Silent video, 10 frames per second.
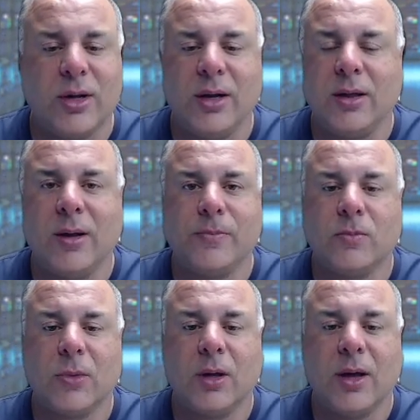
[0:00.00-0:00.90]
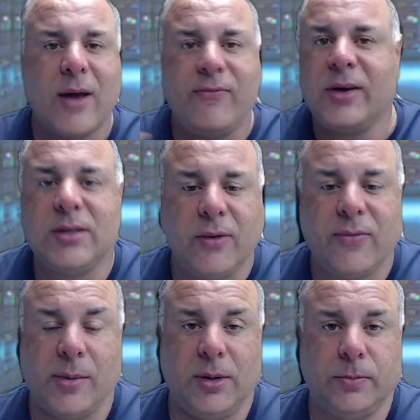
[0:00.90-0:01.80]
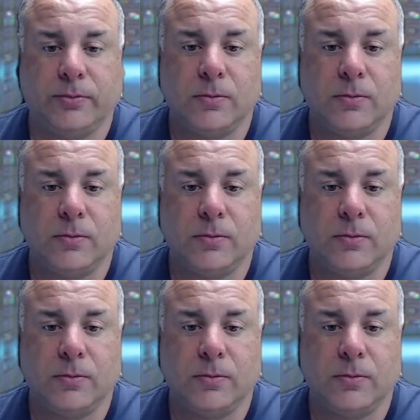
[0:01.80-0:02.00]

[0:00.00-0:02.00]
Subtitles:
in it and fixing it for me.